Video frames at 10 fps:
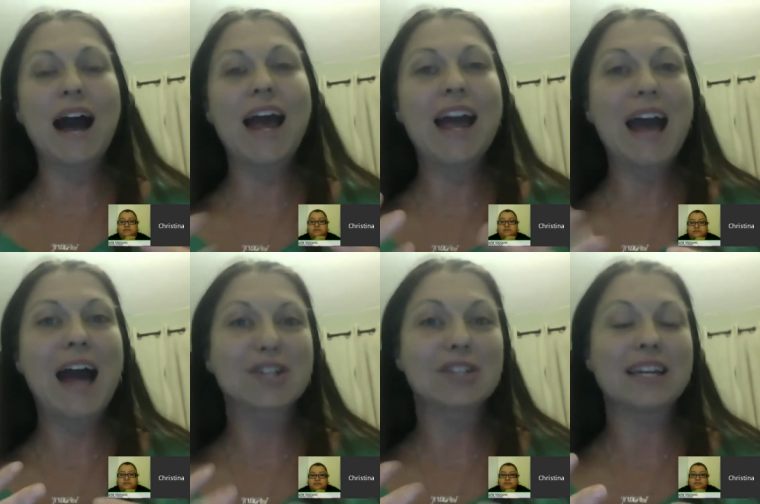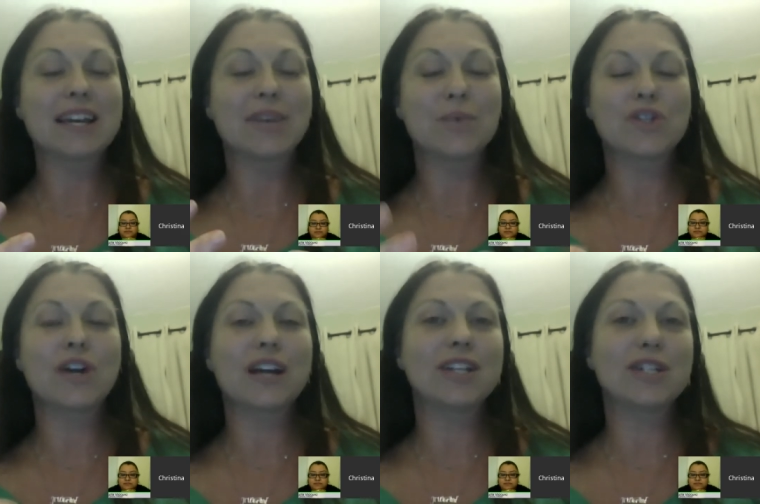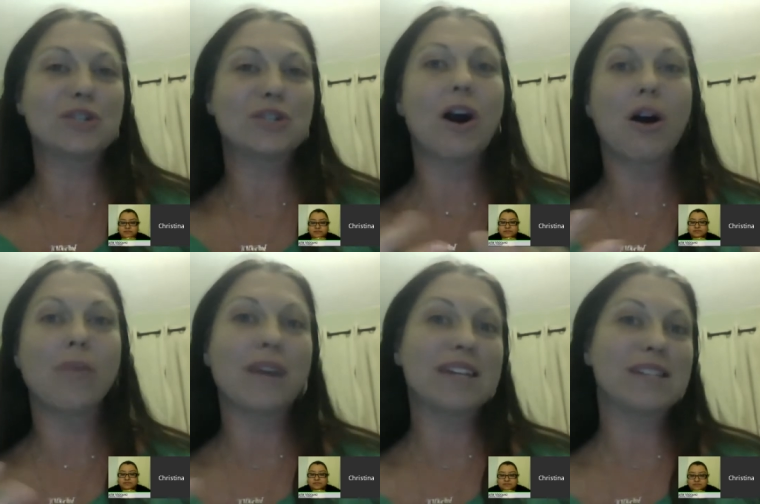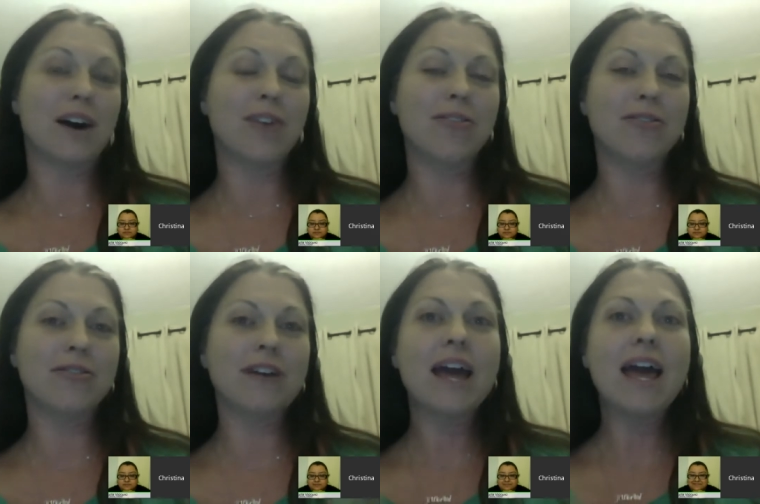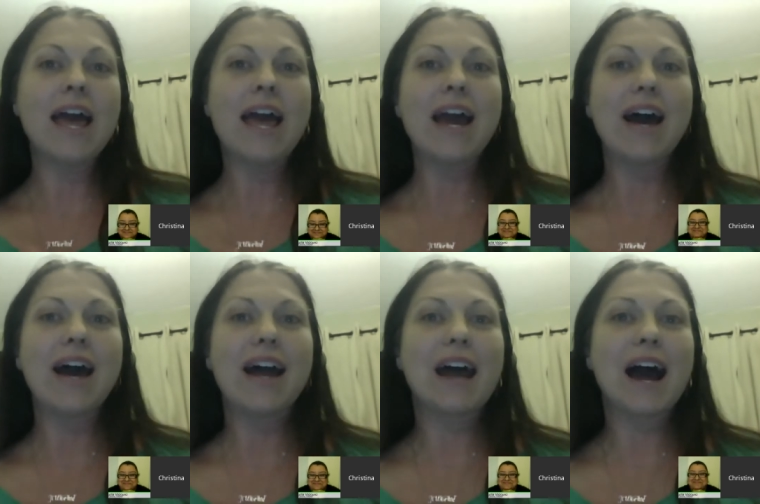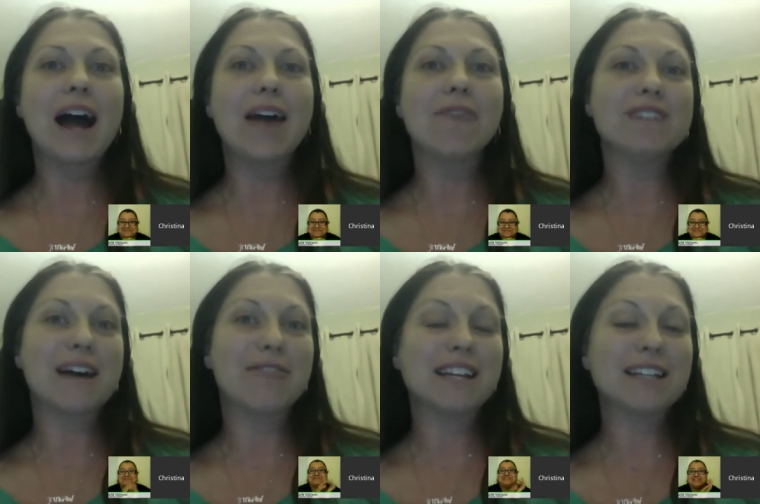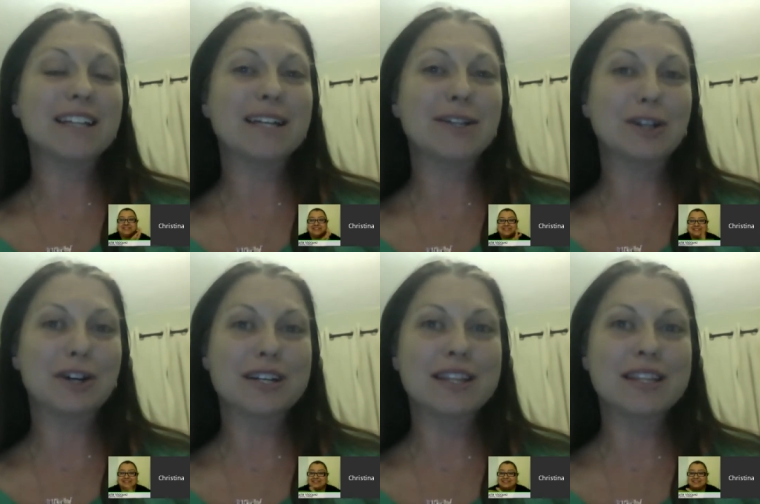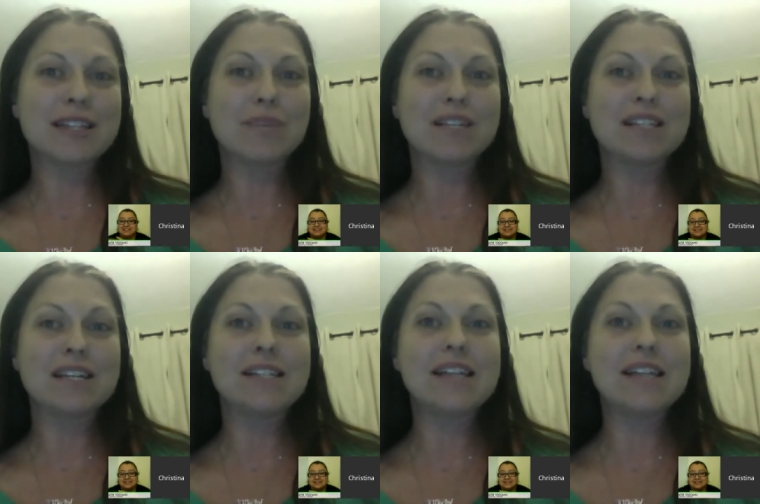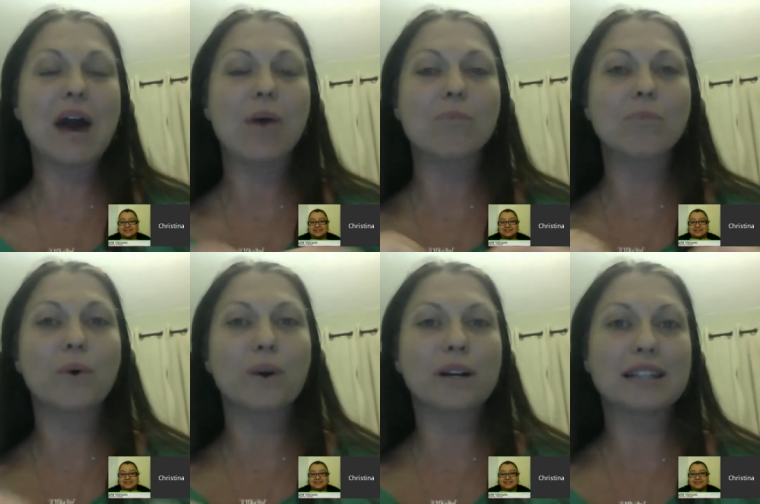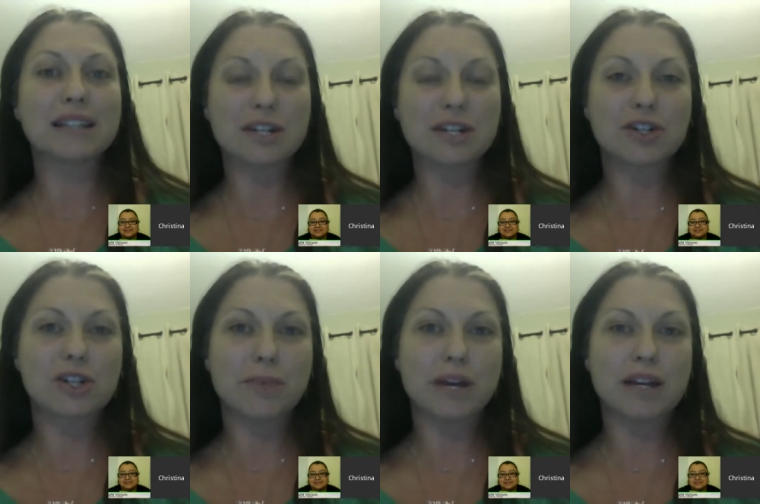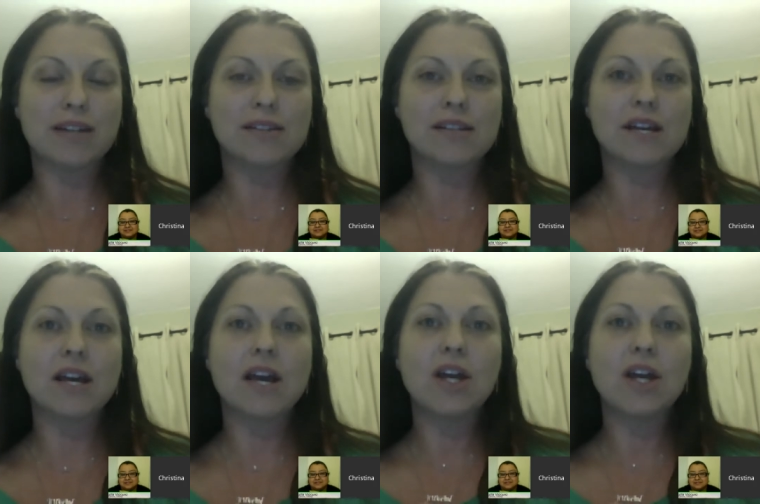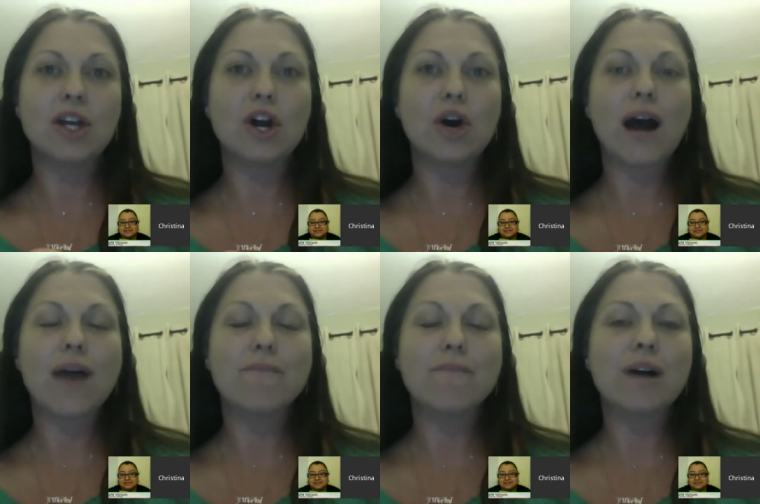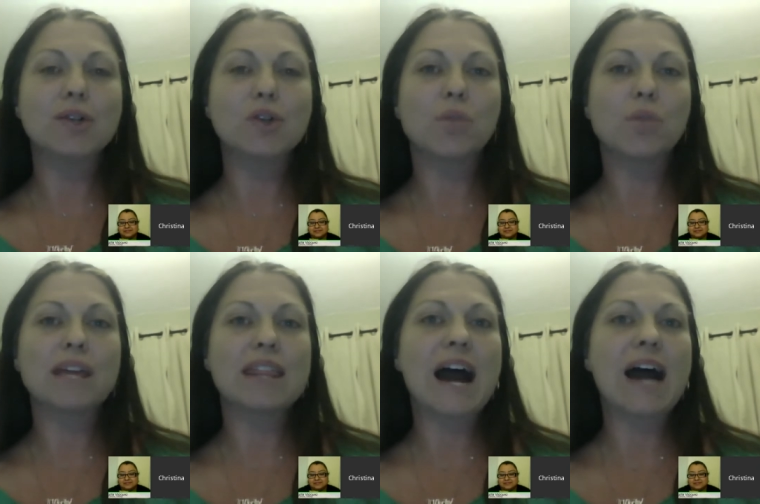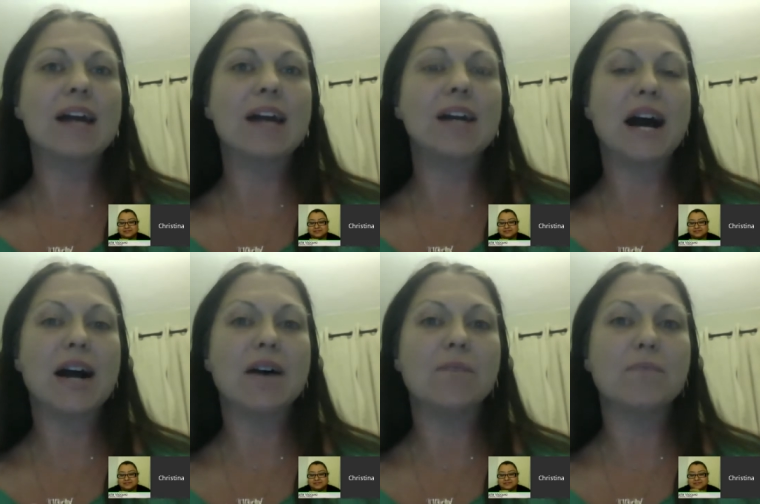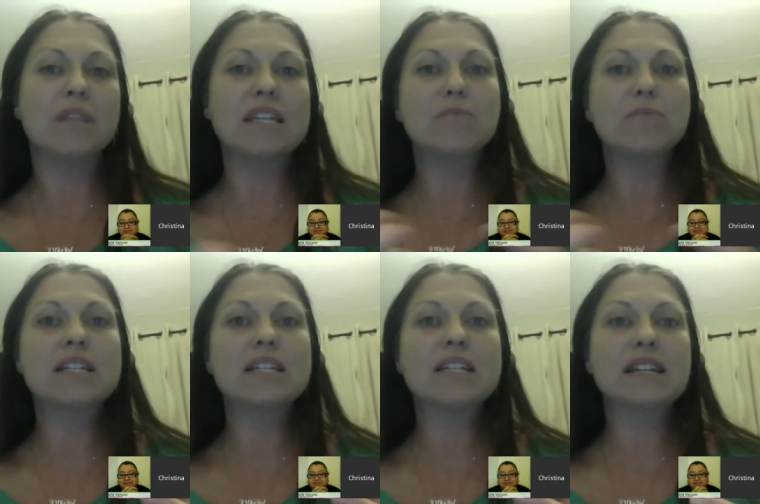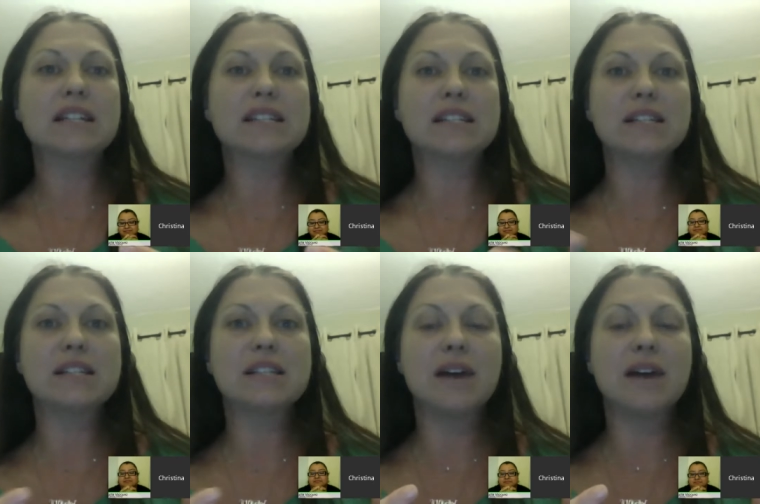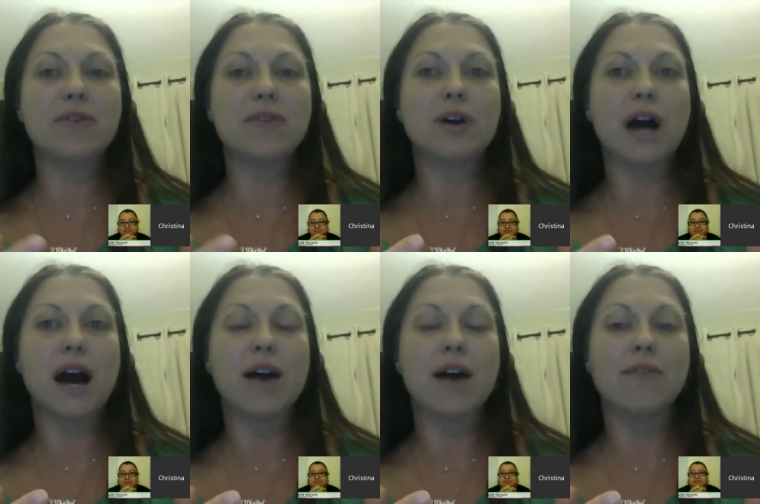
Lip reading: actually was trying to do it all myself, and I've definitely learned in this business how important leadership is. You know, Mel told me that this business consists of a